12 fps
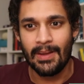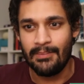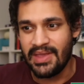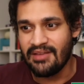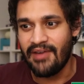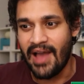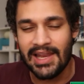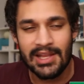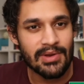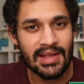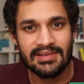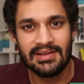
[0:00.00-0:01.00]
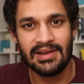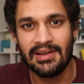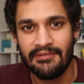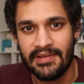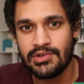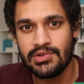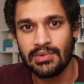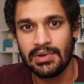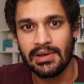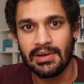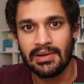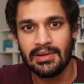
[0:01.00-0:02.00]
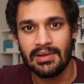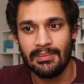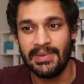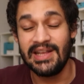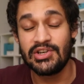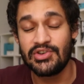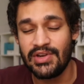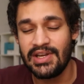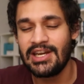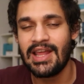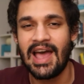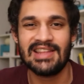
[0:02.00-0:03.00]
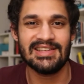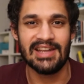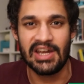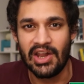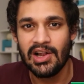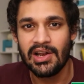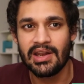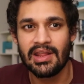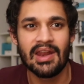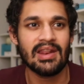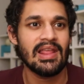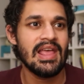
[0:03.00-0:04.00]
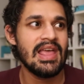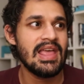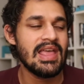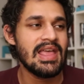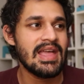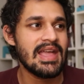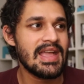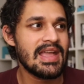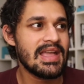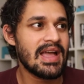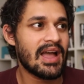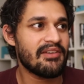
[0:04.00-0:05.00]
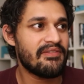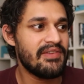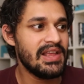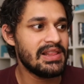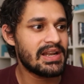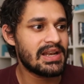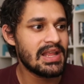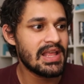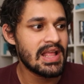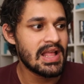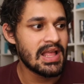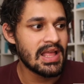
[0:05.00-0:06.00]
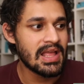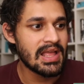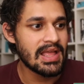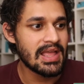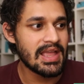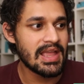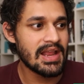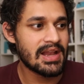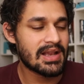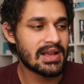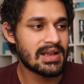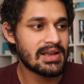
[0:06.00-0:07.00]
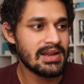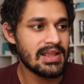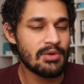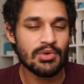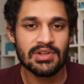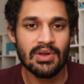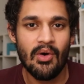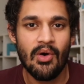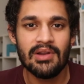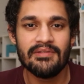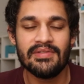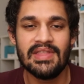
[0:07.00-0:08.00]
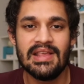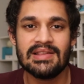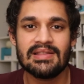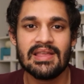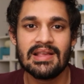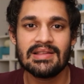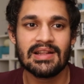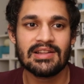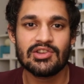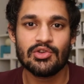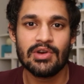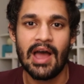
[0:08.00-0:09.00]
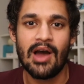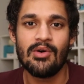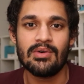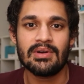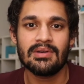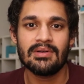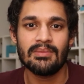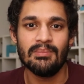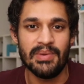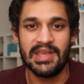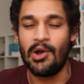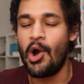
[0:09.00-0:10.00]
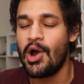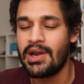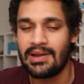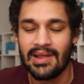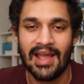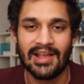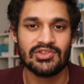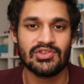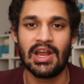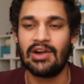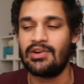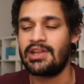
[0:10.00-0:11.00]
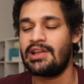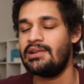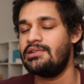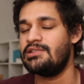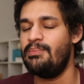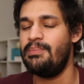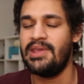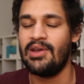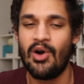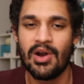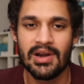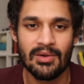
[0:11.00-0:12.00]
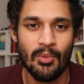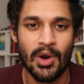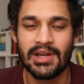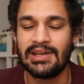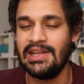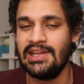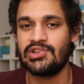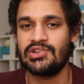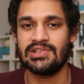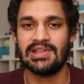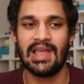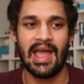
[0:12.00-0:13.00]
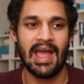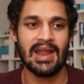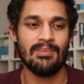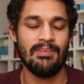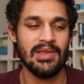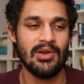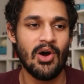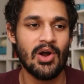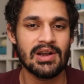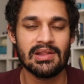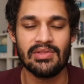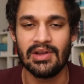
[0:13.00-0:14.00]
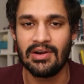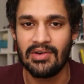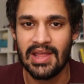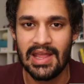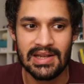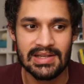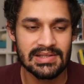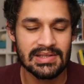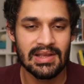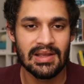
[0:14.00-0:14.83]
being valued as an individual, being treated as an adult. And I feel that it was all of these things that stood out beyond extracurriculars, beyond what teachers they had, beyond the grades,